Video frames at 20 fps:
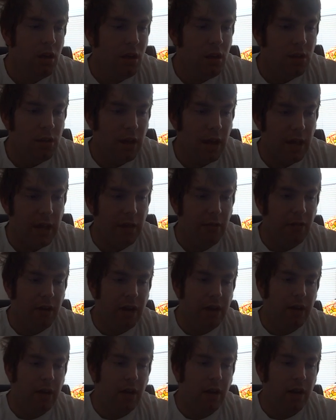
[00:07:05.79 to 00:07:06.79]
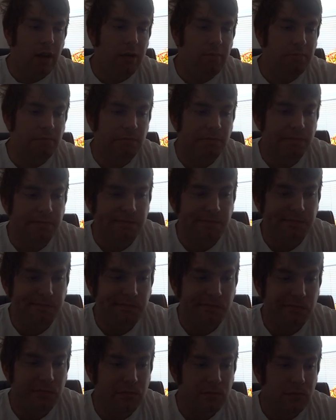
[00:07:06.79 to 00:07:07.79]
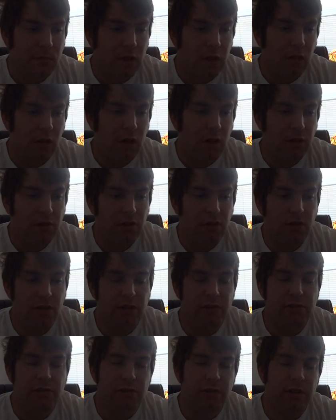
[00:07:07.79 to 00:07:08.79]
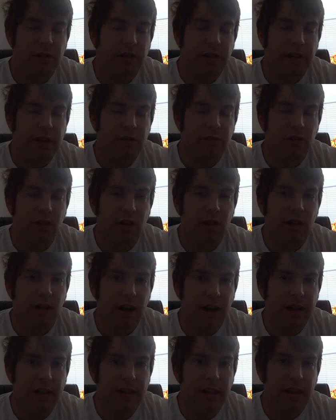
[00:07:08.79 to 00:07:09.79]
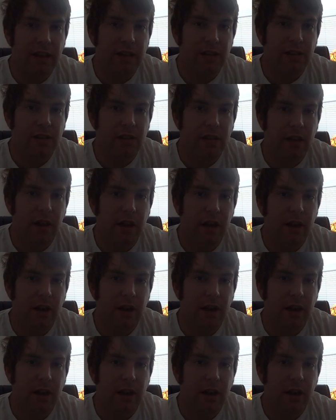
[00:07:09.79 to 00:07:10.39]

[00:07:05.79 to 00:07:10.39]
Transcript: So anyway, long story short, he took our IDs,